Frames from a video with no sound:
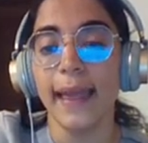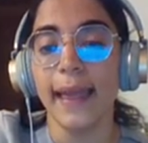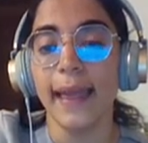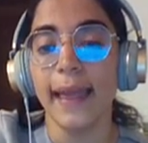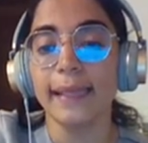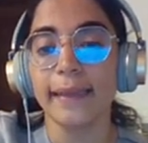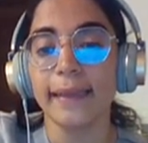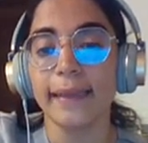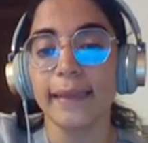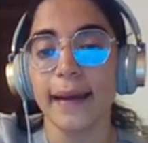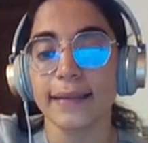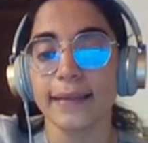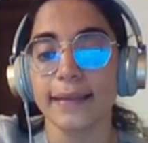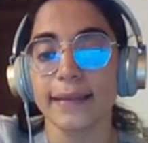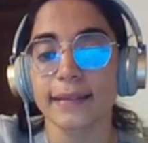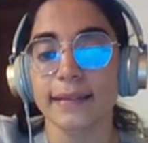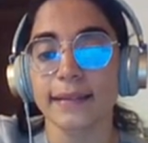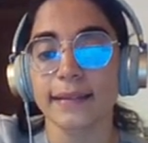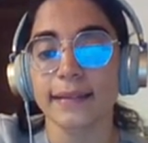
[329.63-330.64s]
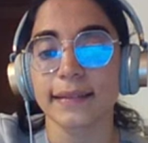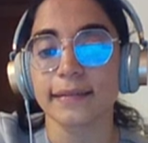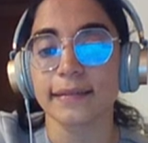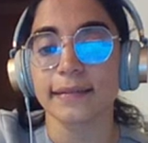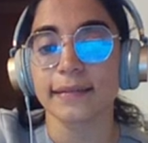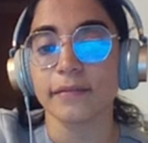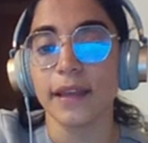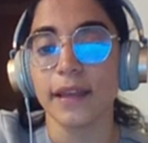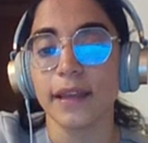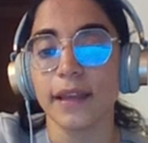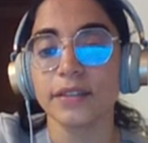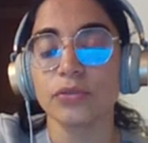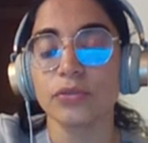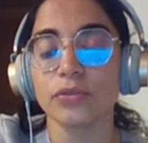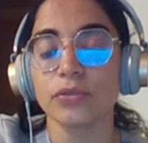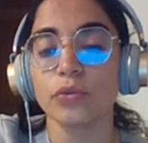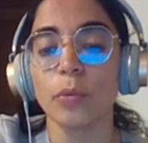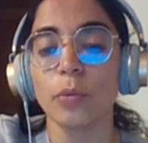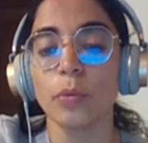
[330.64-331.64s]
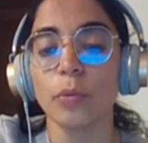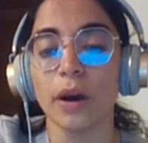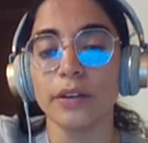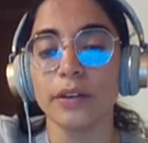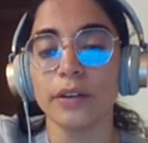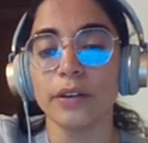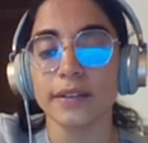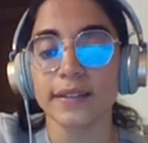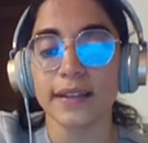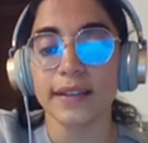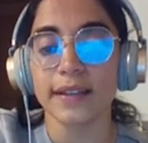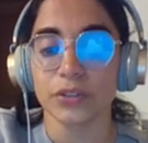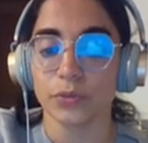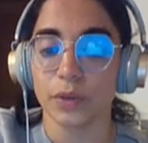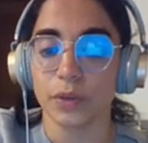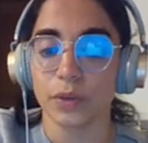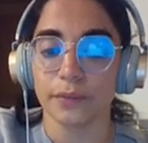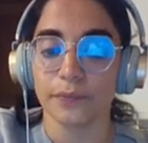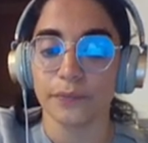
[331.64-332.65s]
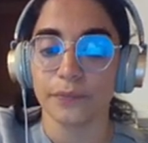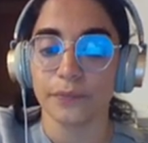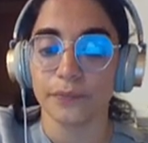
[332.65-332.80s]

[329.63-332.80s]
delta s, s2 minus s1.